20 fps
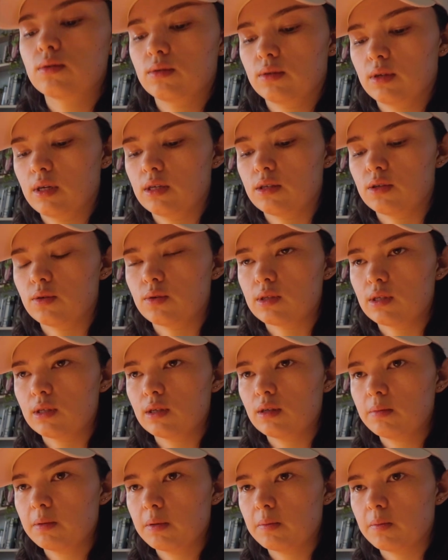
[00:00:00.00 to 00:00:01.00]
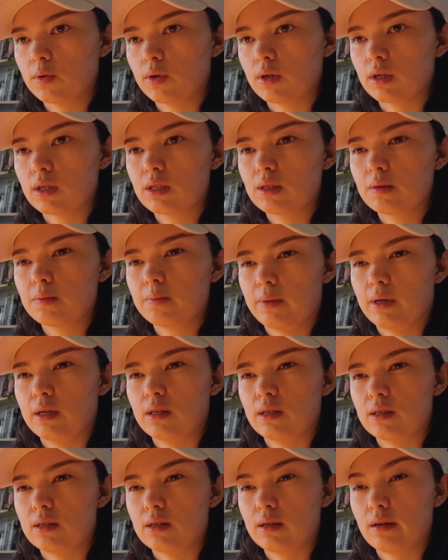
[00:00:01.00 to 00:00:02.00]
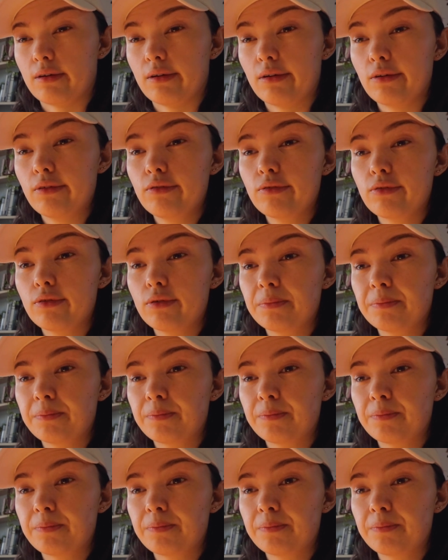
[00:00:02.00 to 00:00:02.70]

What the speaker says: Okay, so it's a little bit more expensive.